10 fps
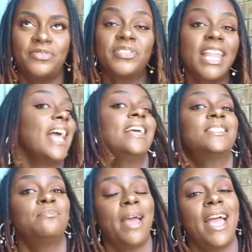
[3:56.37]

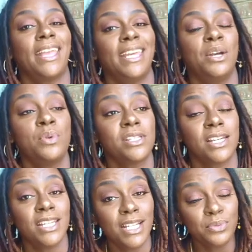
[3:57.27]
flashback and it was a
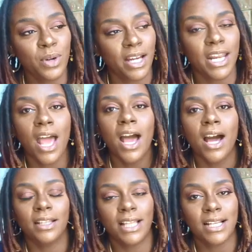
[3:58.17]
good one.
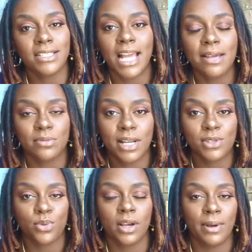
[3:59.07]
A lot of times when I
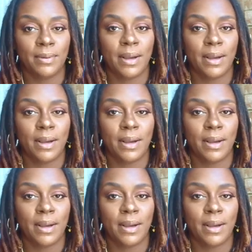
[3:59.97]
talk about